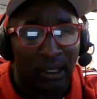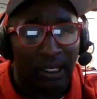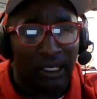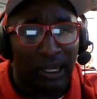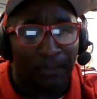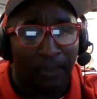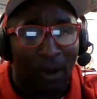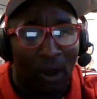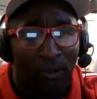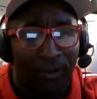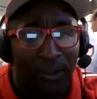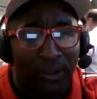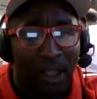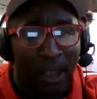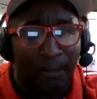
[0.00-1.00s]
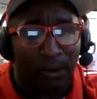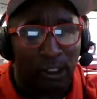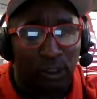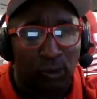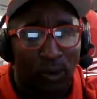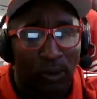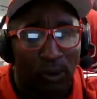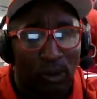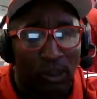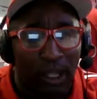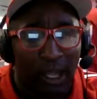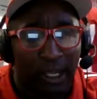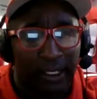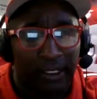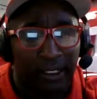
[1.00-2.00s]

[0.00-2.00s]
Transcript: up all the numbers, we will